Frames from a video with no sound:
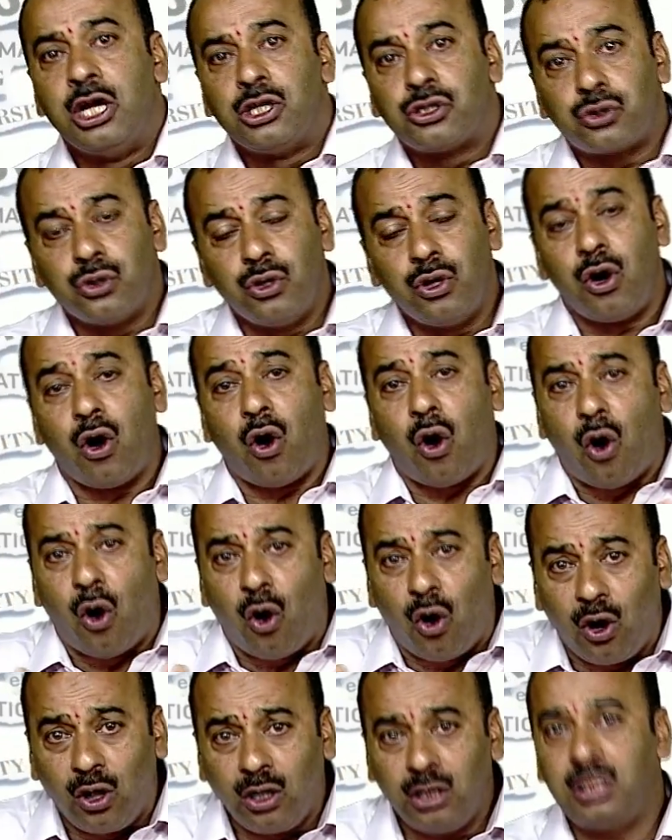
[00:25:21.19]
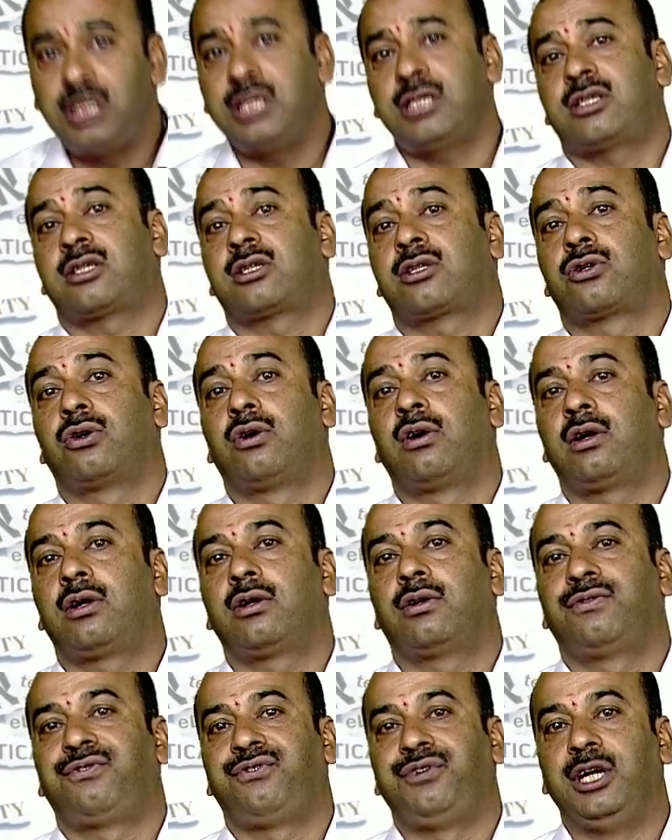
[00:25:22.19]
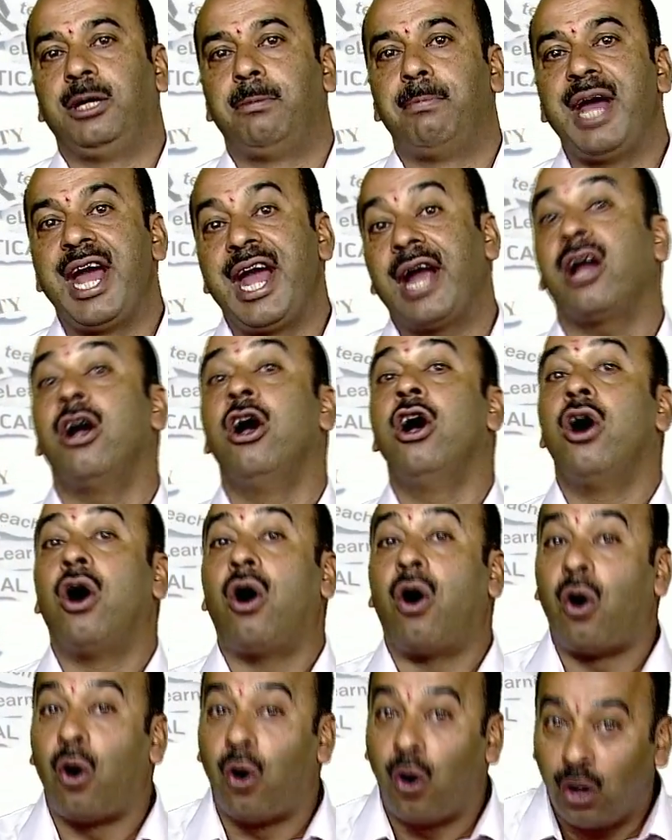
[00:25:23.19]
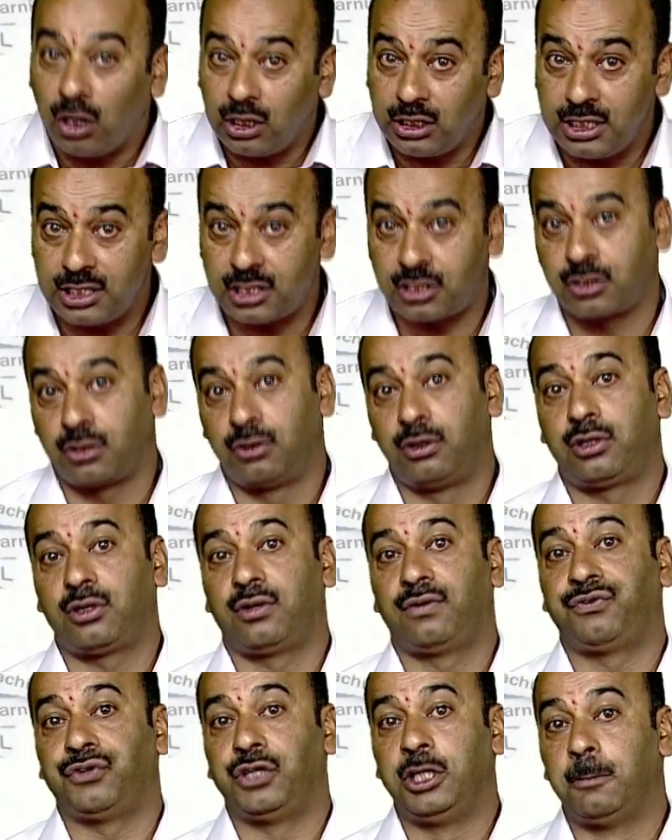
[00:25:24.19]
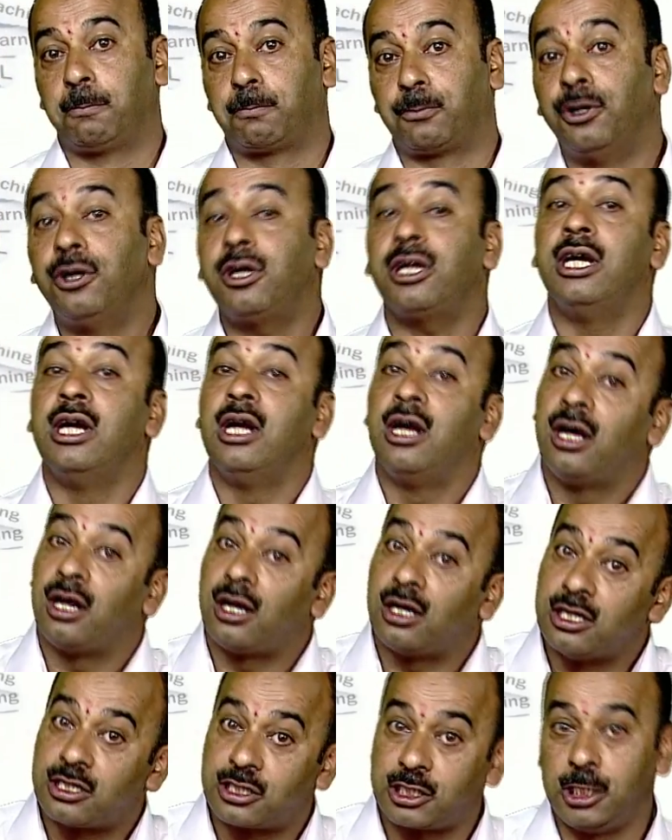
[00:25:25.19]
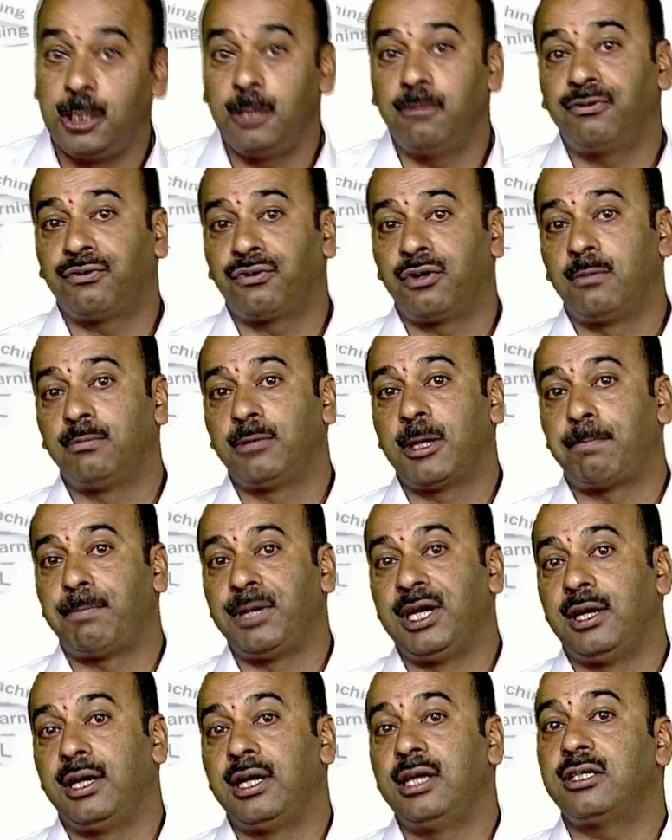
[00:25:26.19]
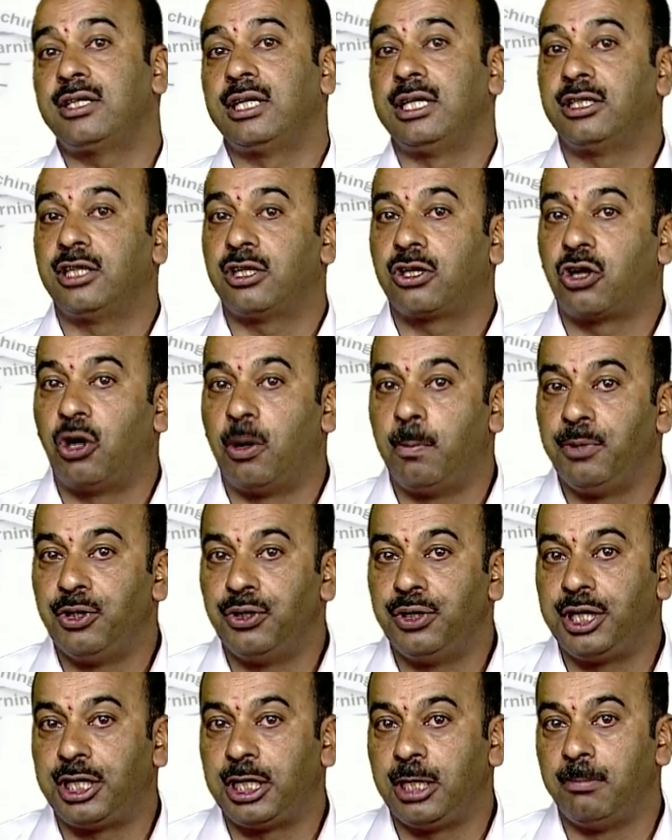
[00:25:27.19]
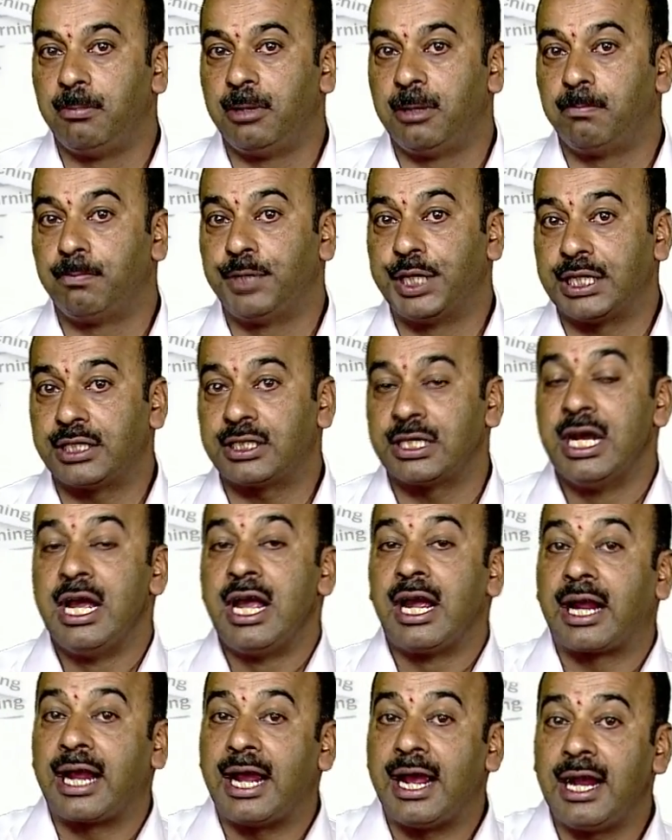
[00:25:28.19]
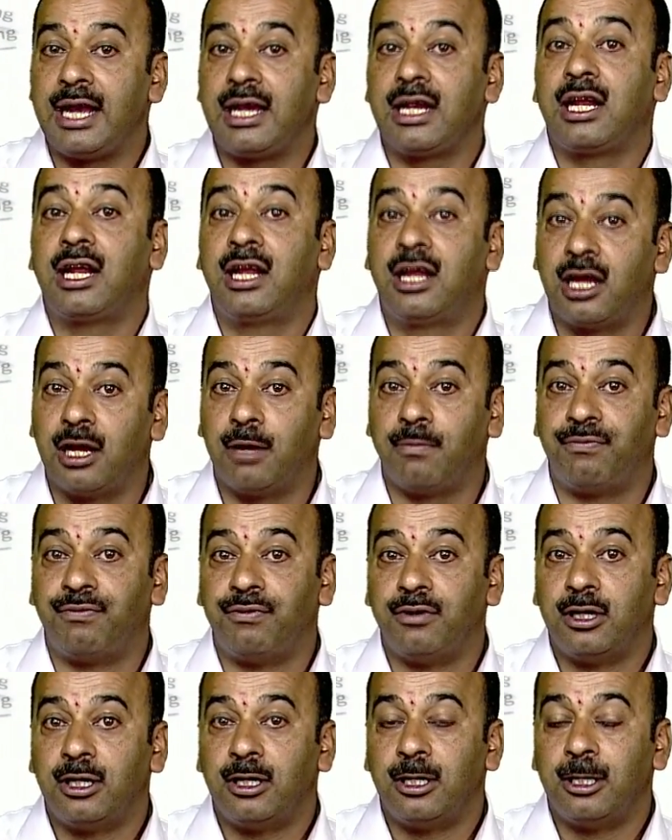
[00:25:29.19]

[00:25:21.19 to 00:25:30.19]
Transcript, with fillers: So, all this sort of feedback all this sort of input received from the parents and the community members can give